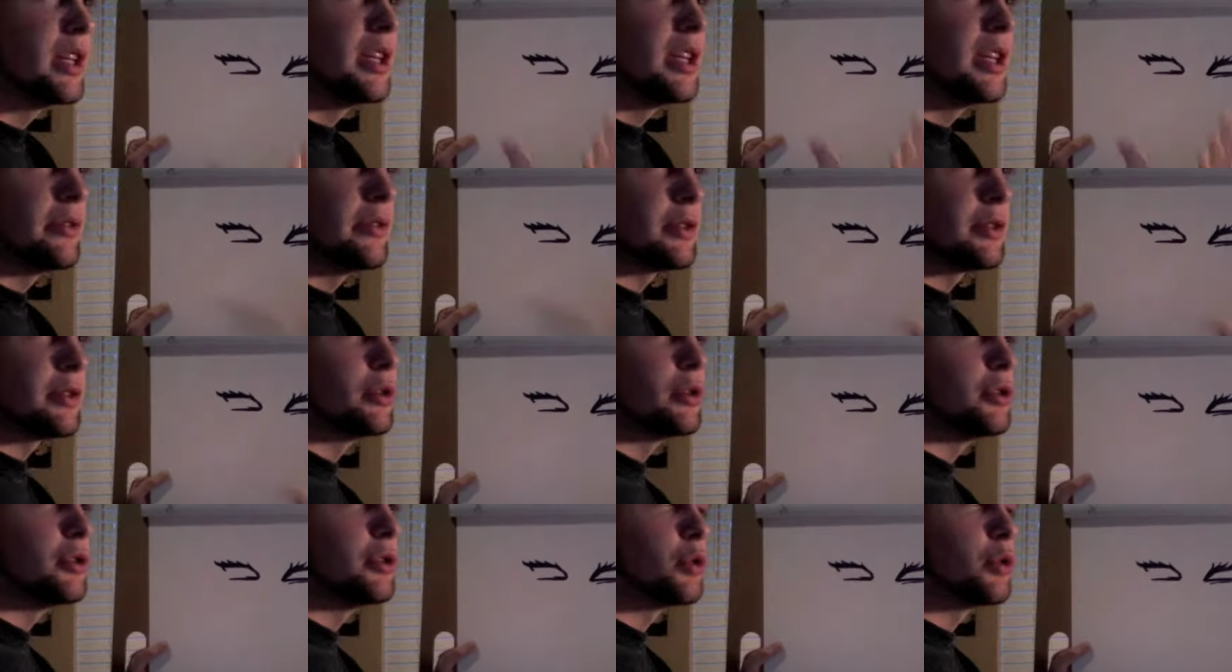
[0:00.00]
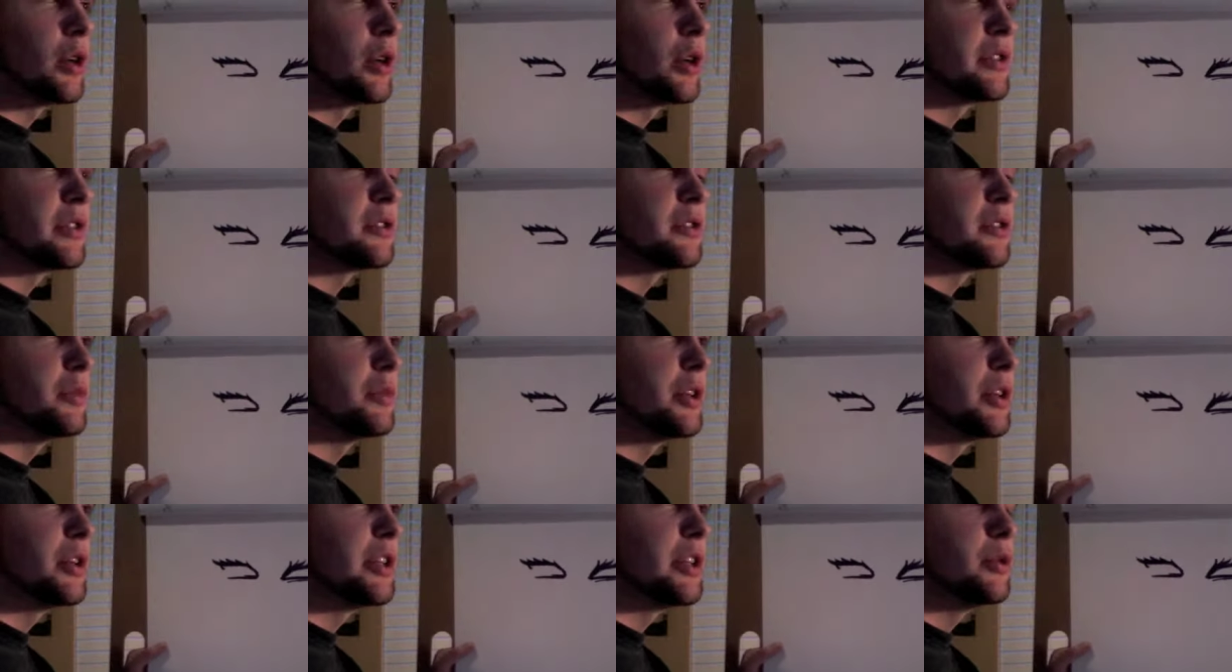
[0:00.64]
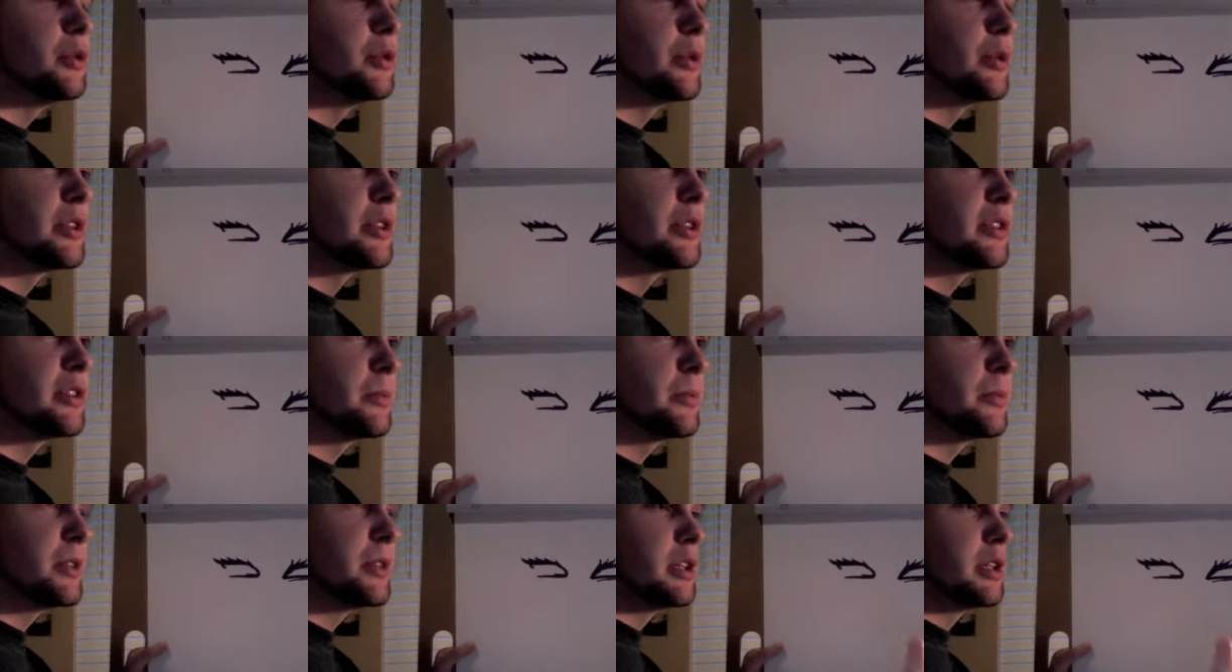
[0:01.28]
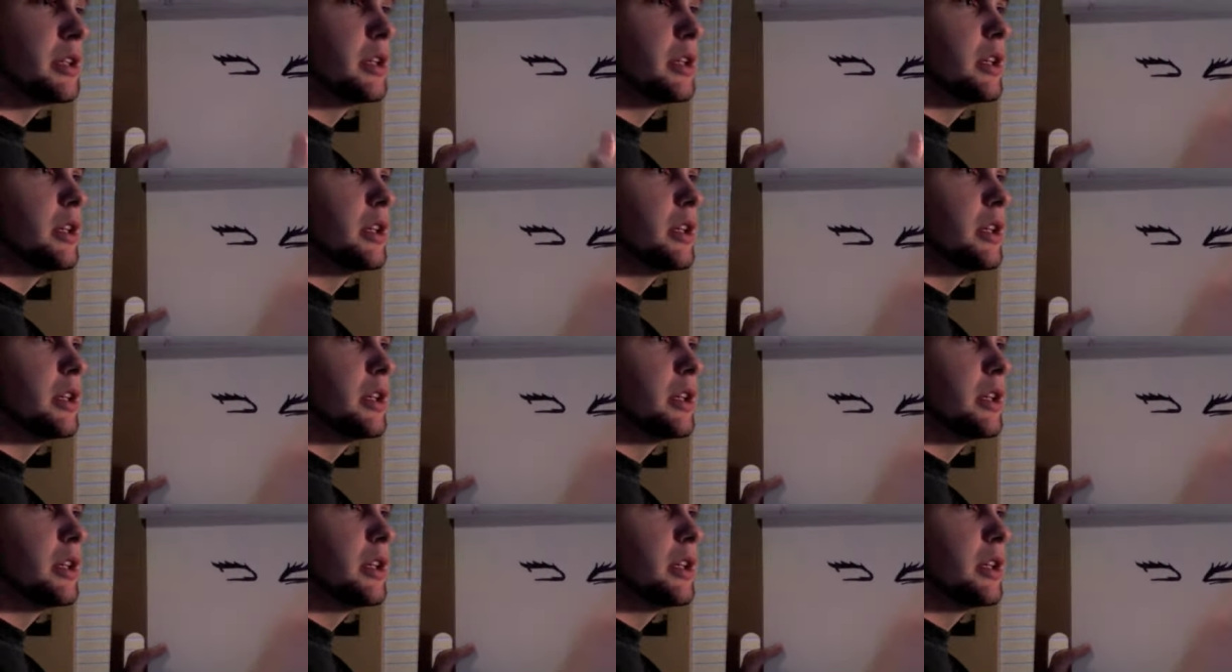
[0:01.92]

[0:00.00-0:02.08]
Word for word: If you're going to draw somebody doing something.